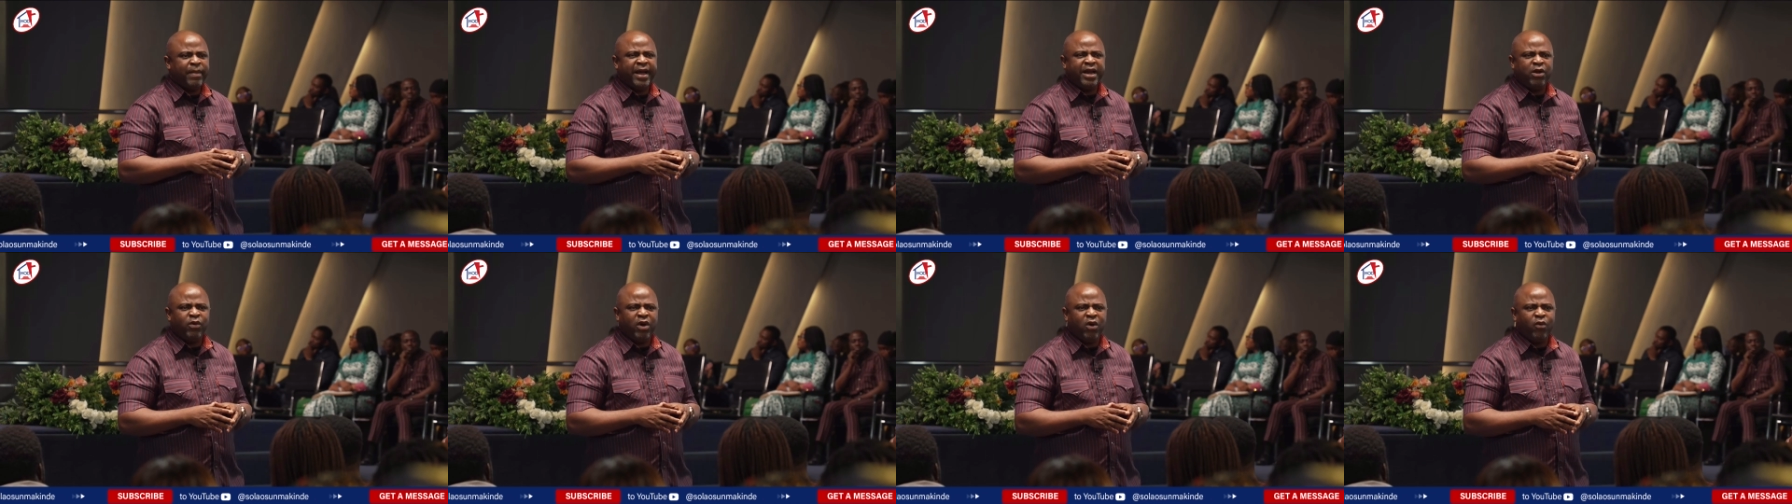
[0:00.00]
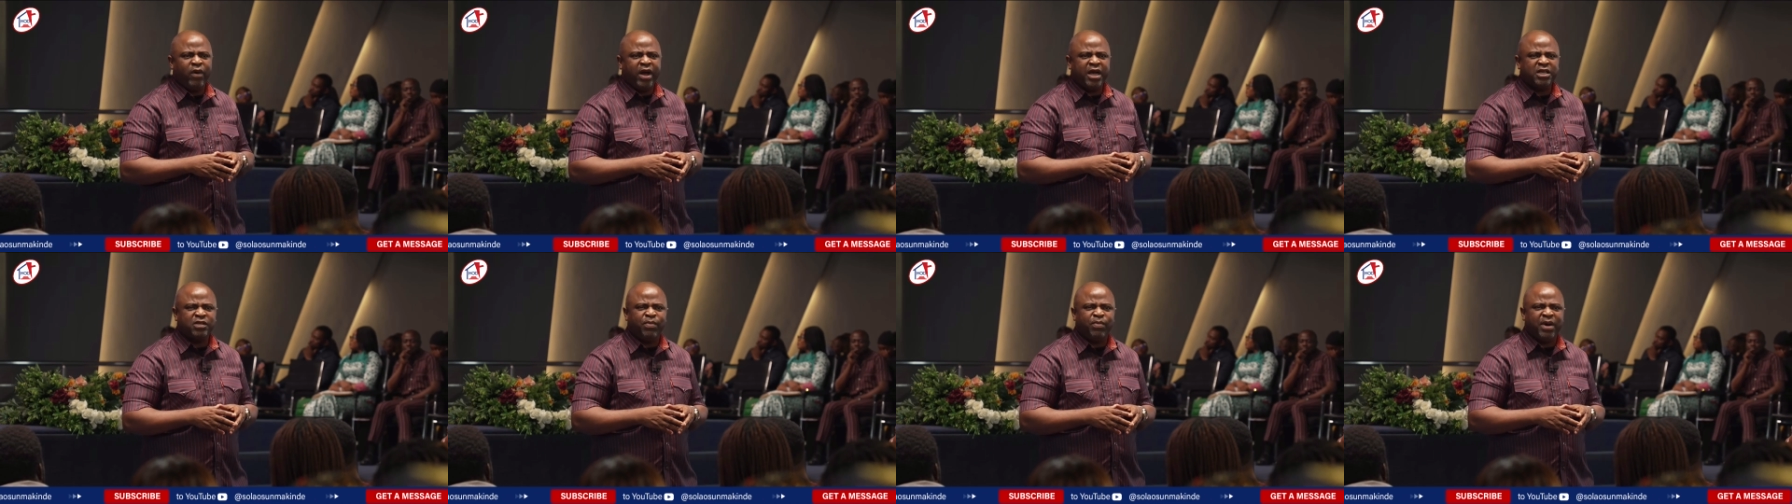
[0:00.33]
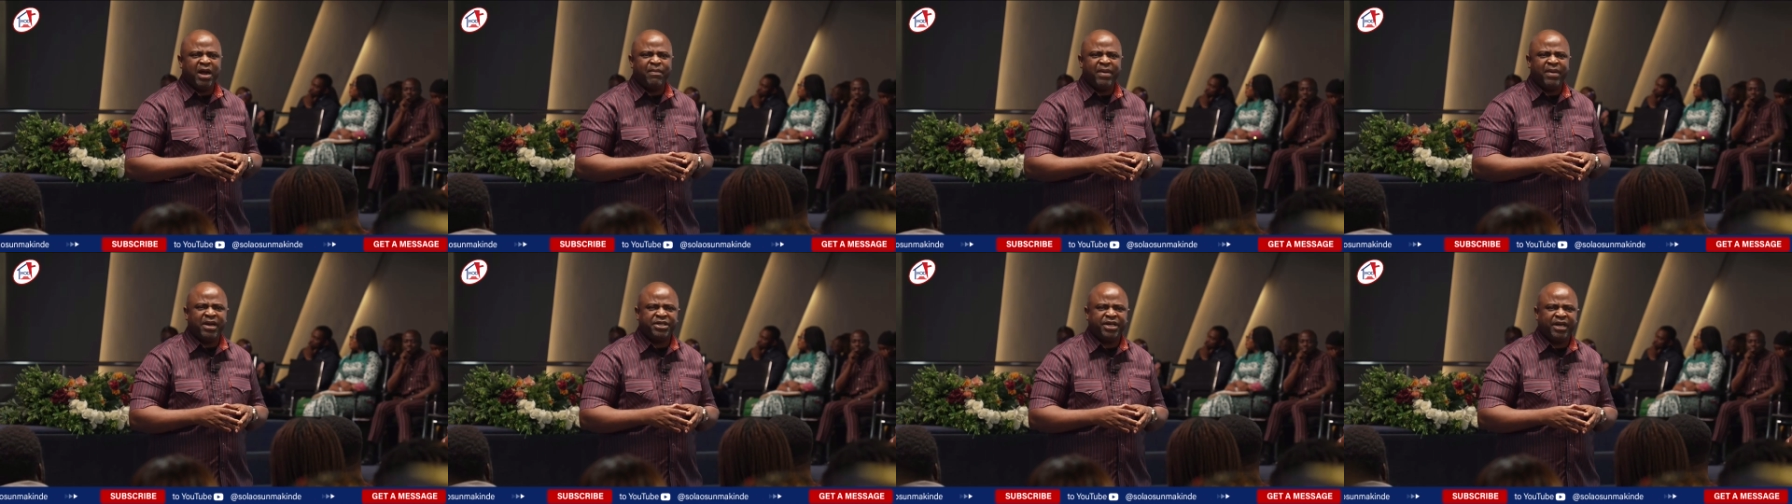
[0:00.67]
By the way, where is
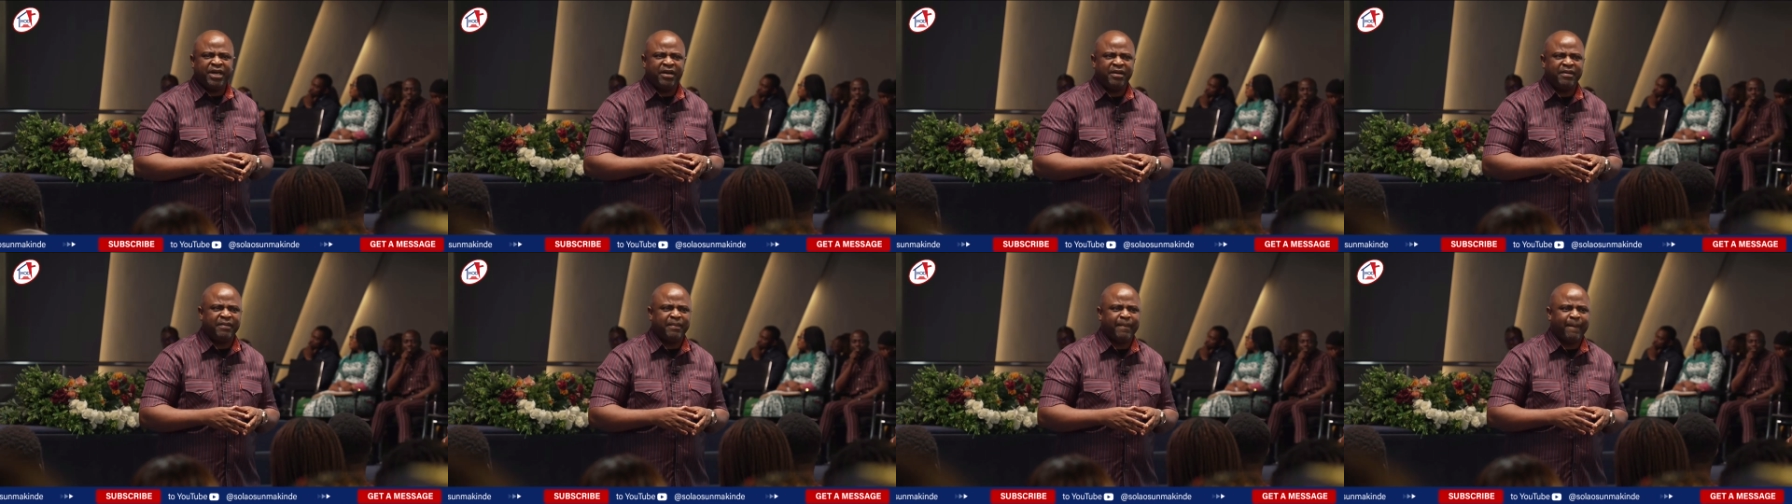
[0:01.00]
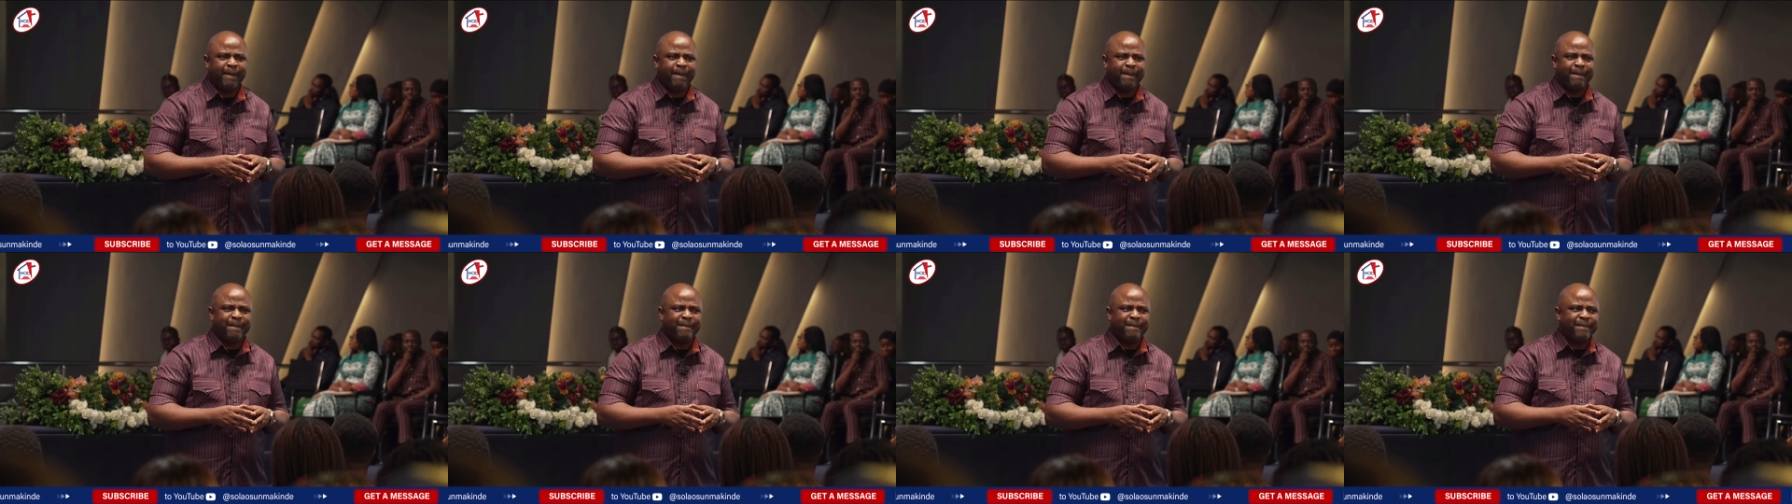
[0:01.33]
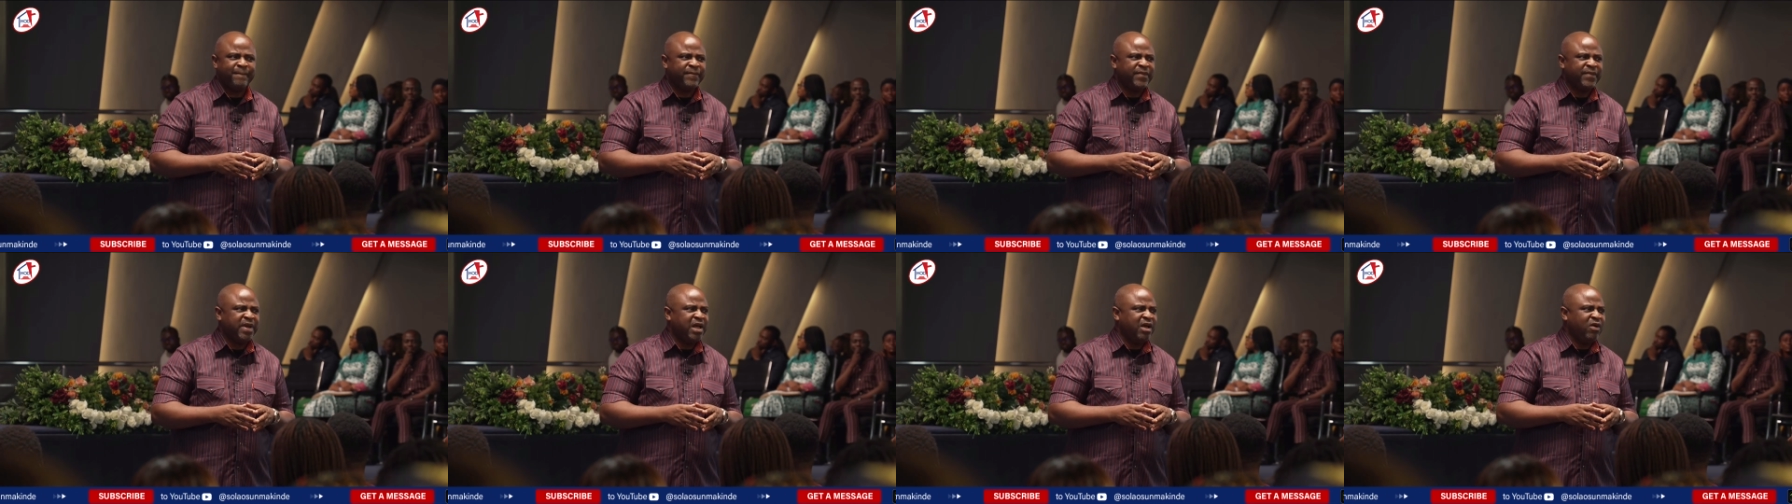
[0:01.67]
Masha?
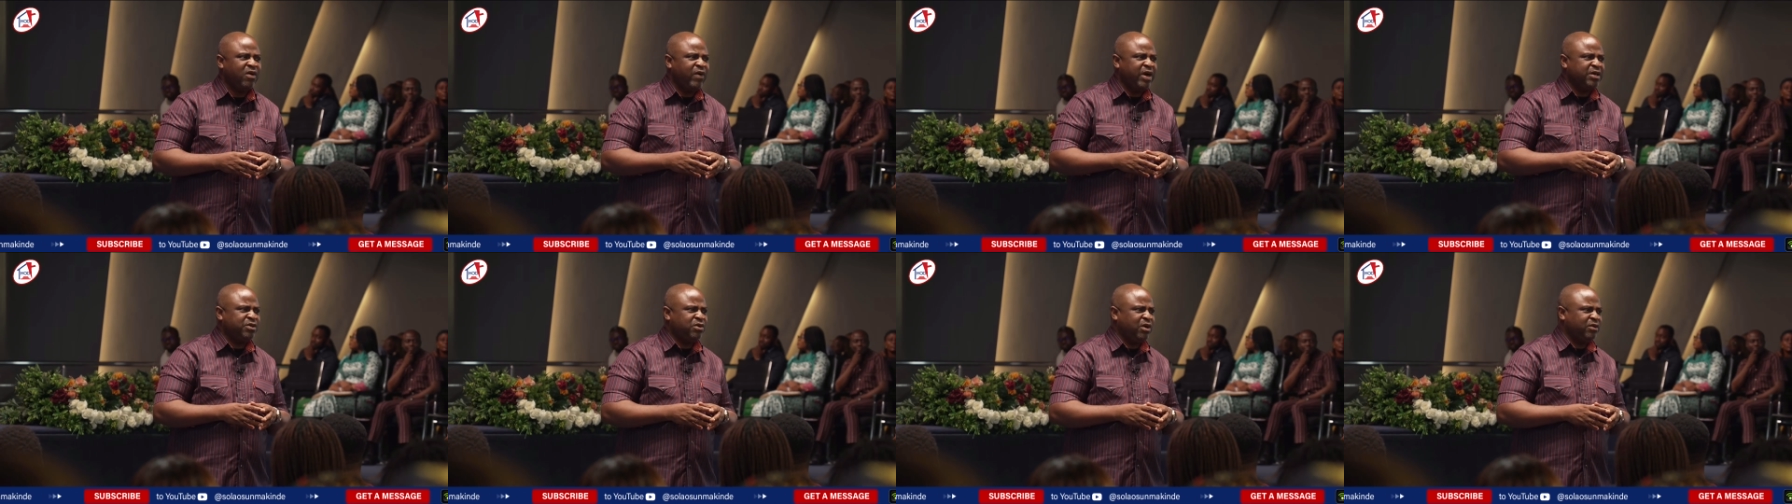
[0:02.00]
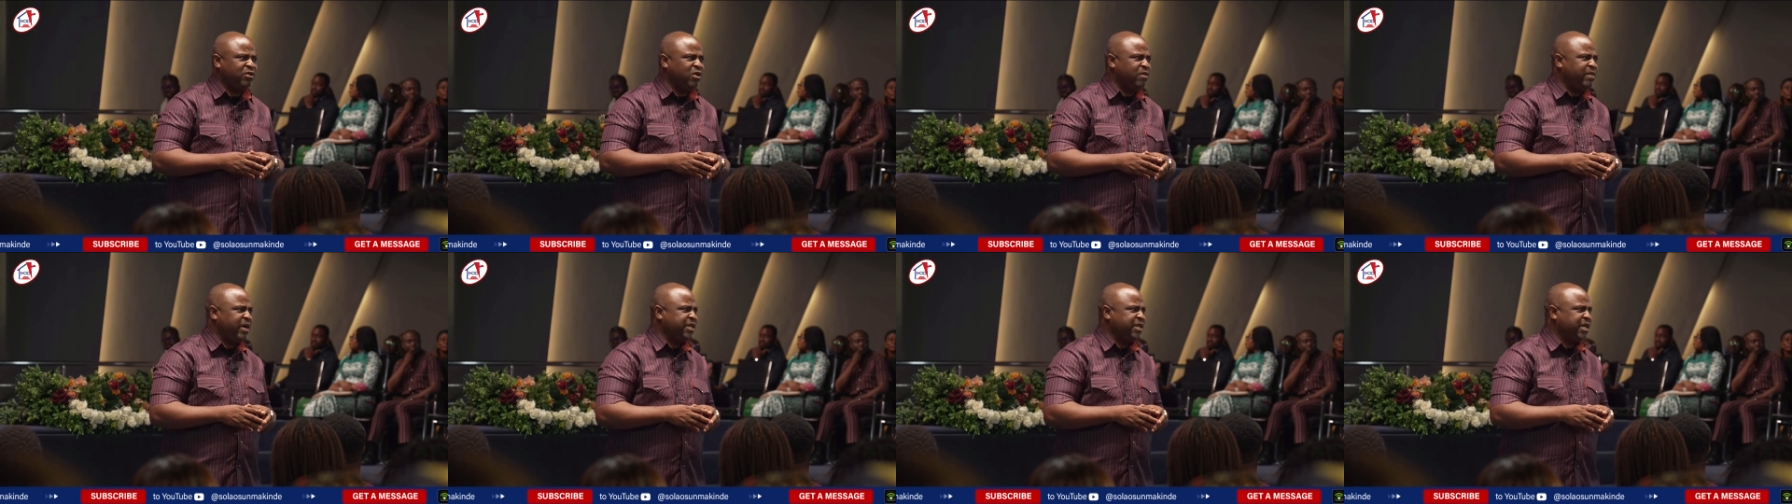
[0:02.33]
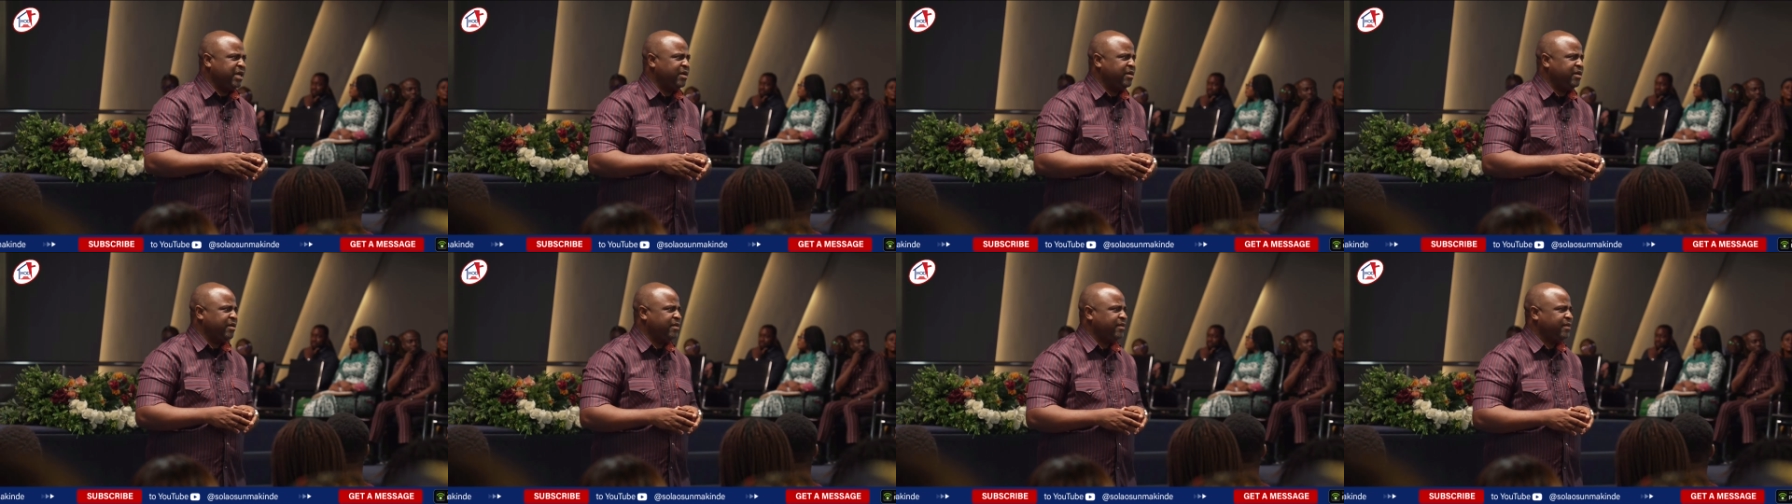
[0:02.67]
Where is Dr.
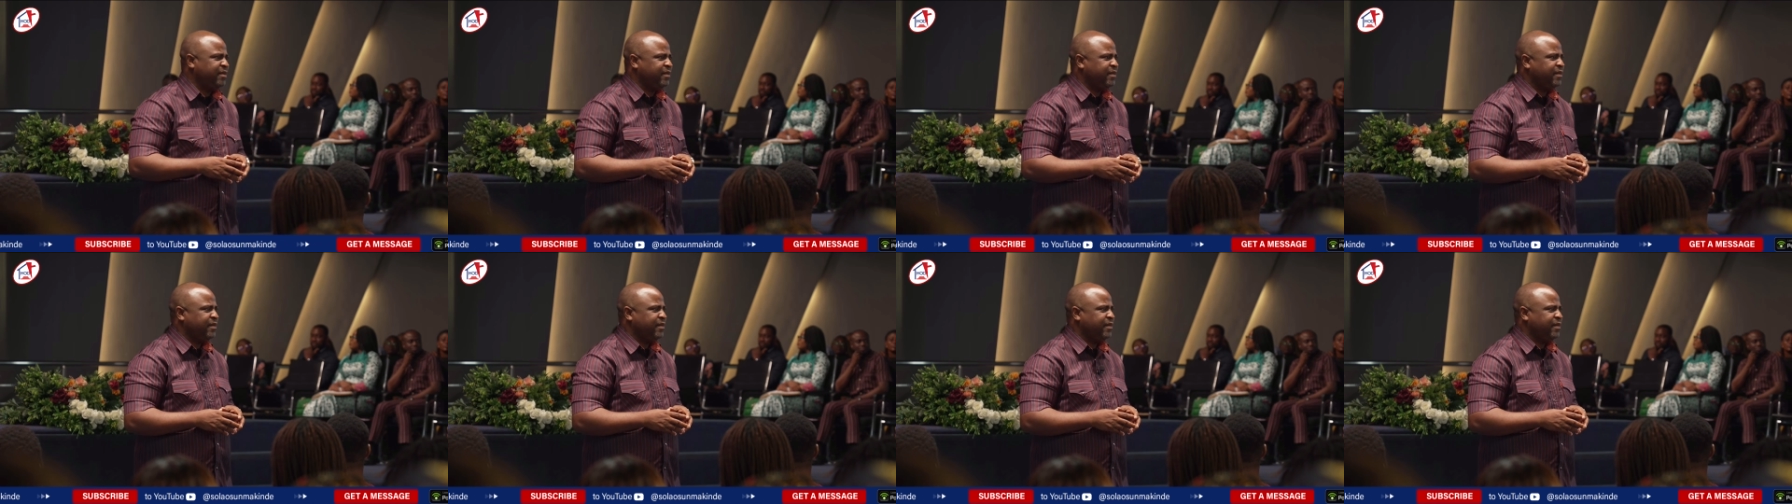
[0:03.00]
Masha?